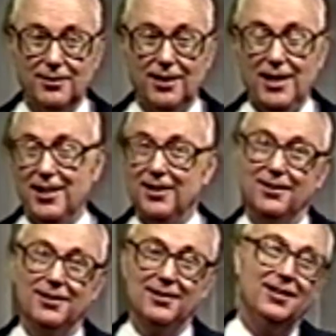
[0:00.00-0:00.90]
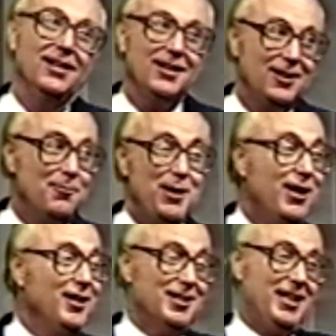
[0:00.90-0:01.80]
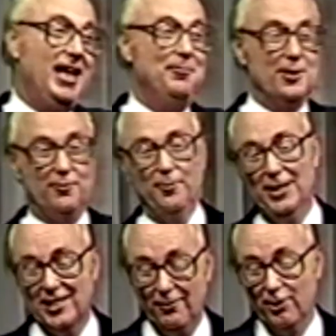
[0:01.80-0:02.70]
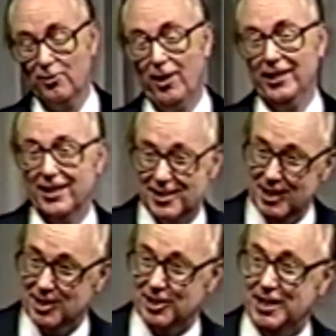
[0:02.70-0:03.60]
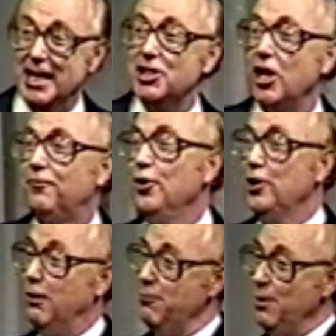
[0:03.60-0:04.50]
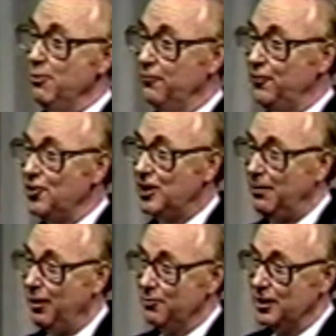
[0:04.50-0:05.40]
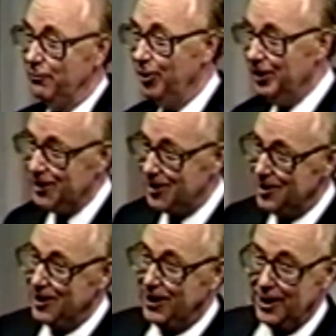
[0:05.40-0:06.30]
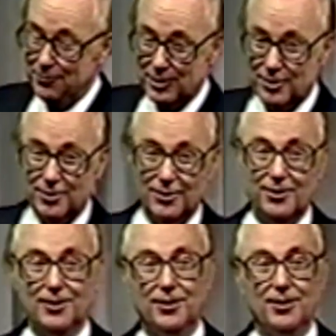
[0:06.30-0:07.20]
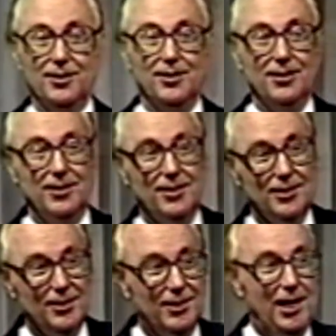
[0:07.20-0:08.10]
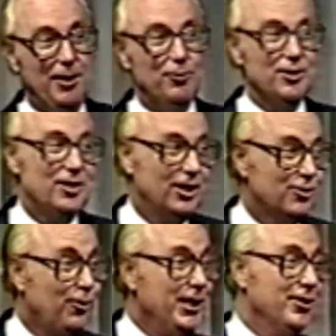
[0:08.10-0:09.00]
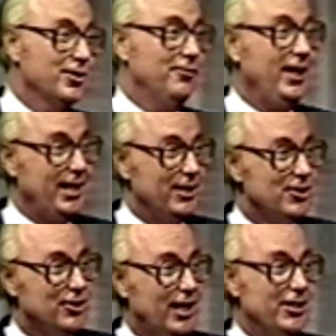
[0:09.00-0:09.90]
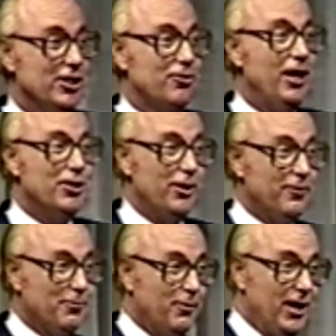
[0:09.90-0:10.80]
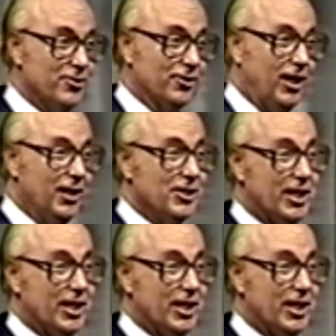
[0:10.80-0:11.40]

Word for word: I, you know, being on this campus for me, so every once in a while I get a sense of deja vu, and I remember the first time I was ever on the SCC campus. I was uh, 20 years of age. I had just graduated from Evangel College.